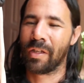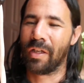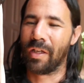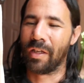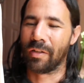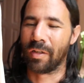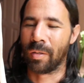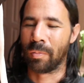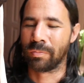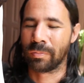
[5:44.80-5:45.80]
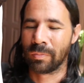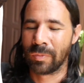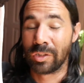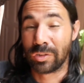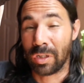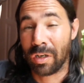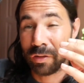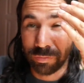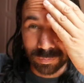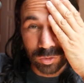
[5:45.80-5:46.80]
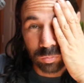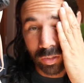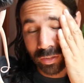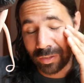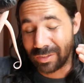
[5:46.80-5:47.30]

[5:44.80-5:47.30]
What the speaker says: And sorry if I'm sweating.